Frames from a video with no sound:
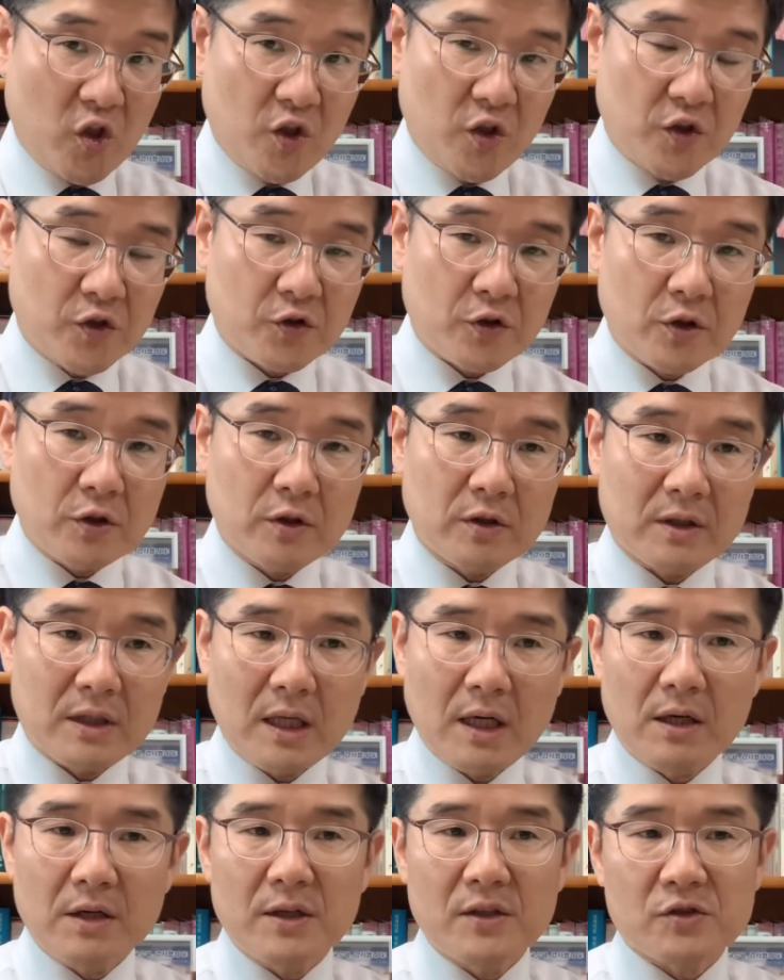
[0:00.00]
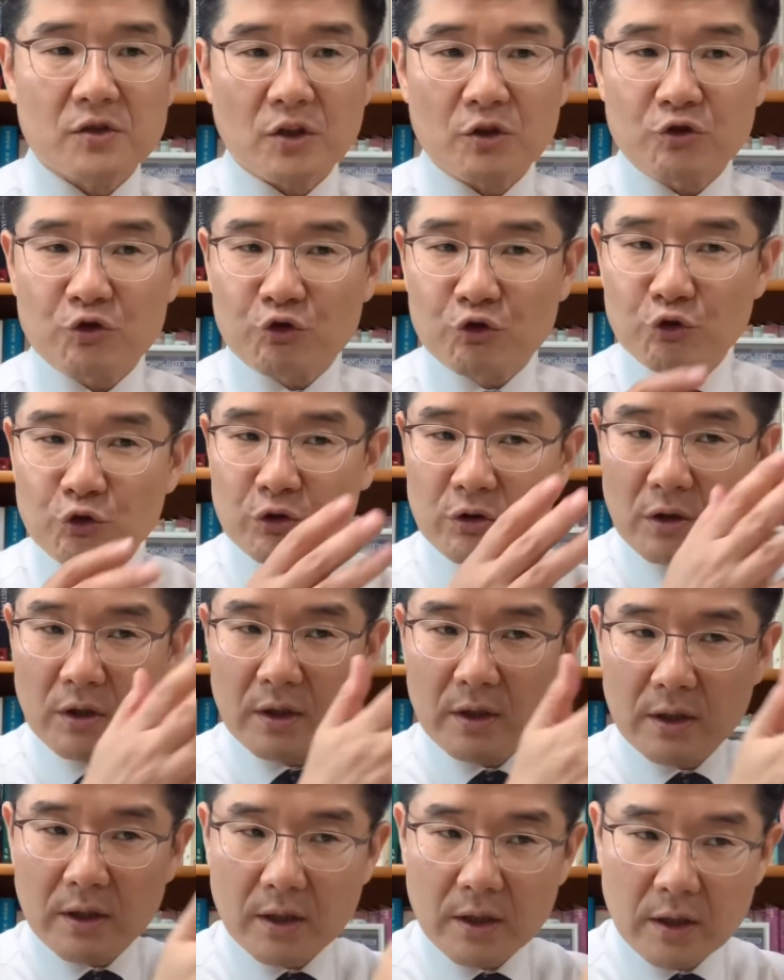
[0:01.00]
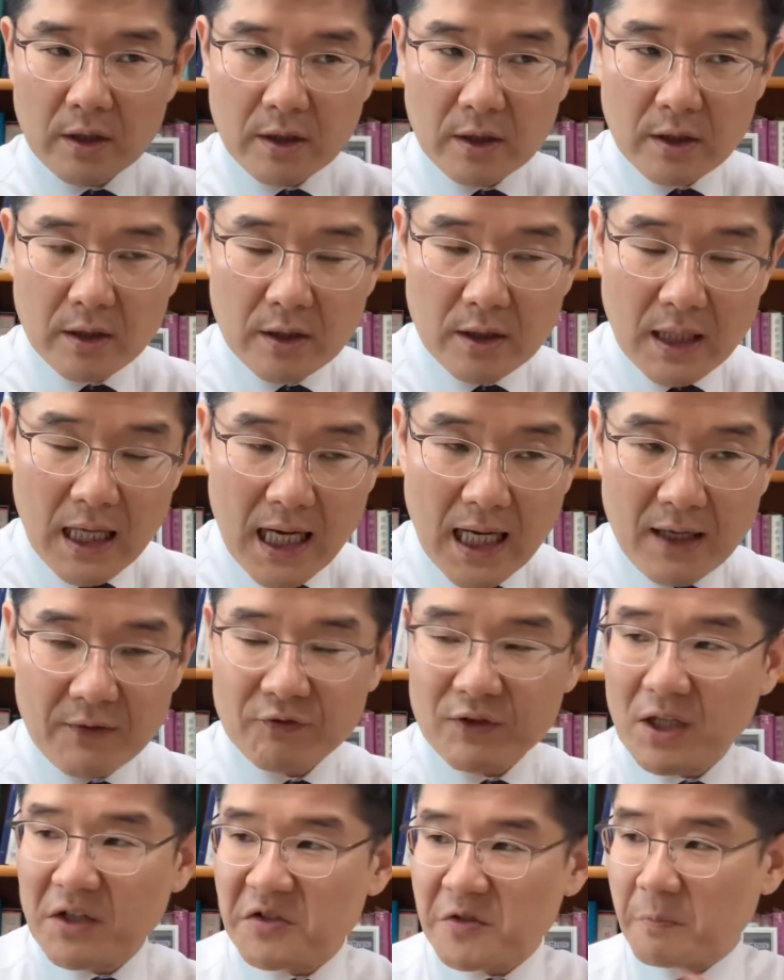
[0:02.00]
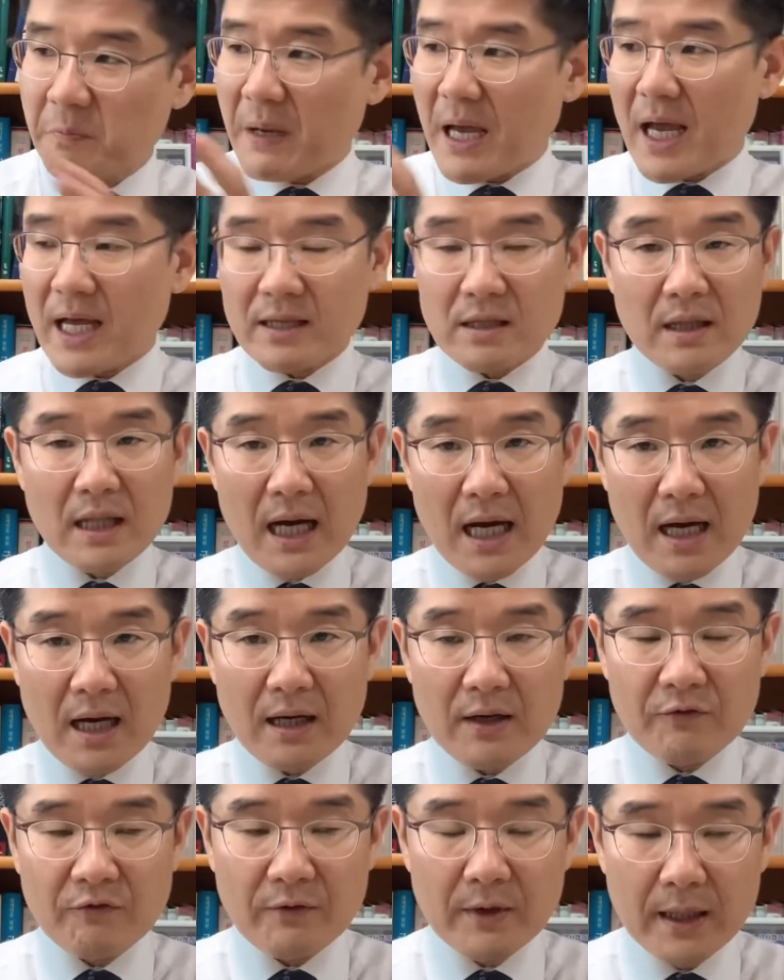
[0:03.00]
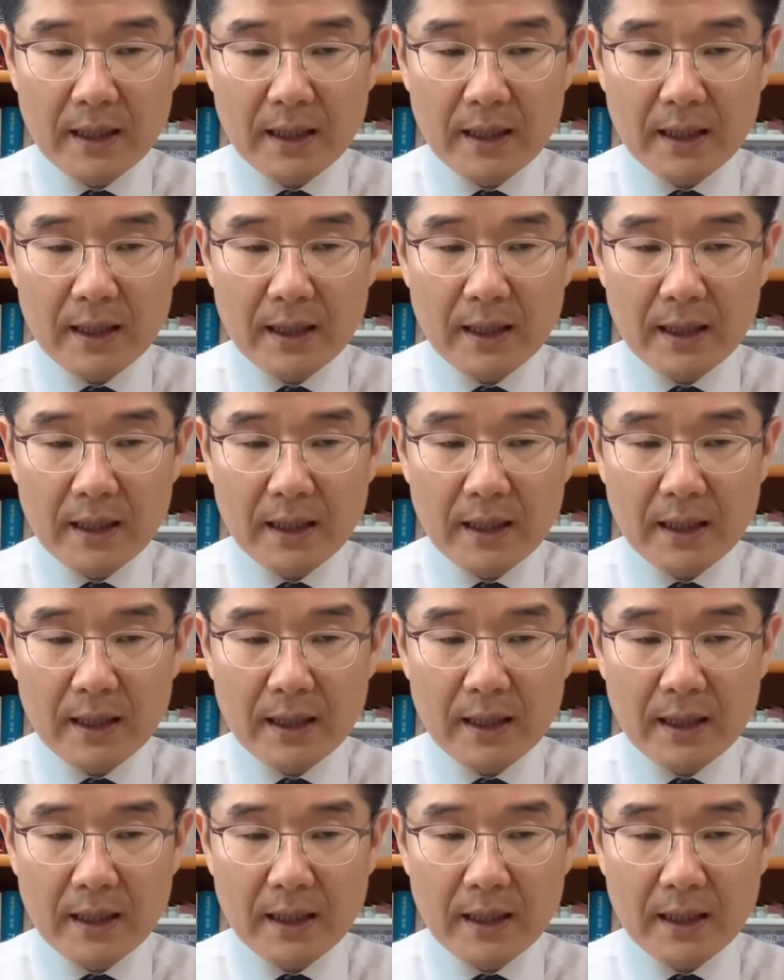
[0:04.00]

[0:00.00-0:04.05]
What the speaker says: So there is a good life, there's bad life.